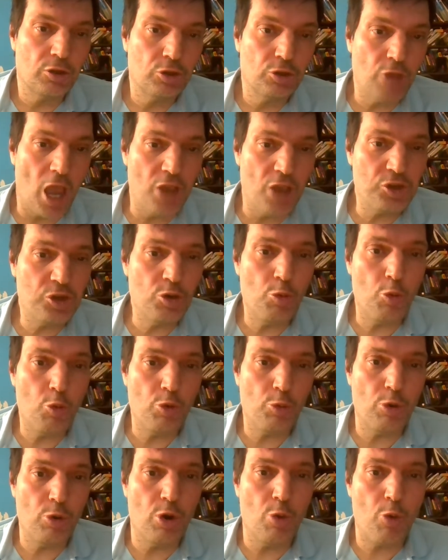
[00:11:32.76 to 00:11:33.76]
as you
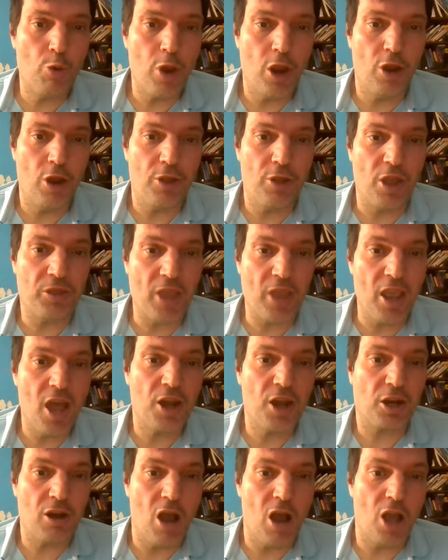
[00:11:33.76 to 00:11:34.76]
were aware, that they had
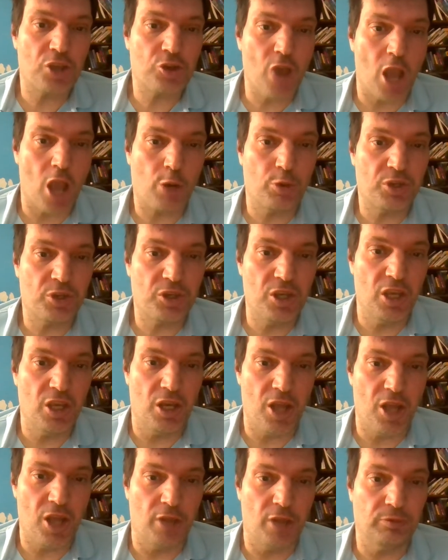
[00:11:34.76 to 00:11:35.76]
a contract with
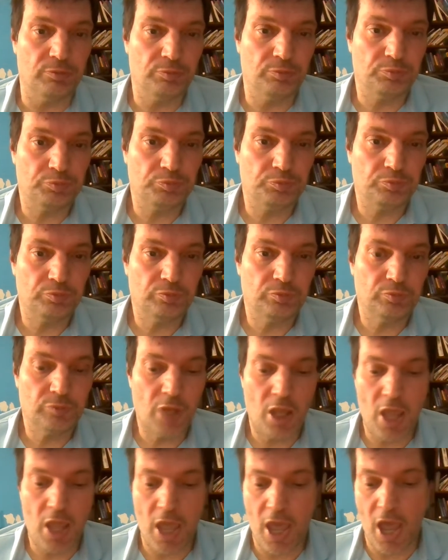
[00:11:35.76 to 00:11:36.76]
TNN.
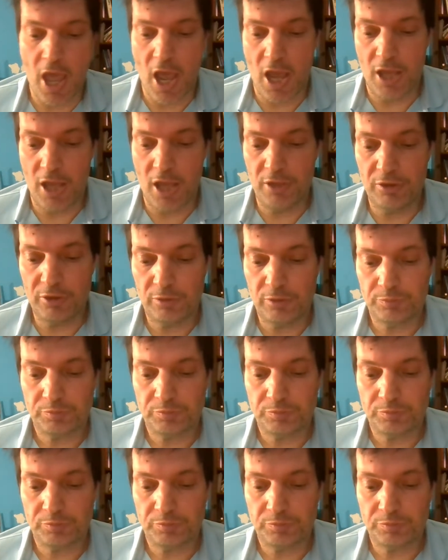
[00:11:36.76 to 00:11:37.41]
And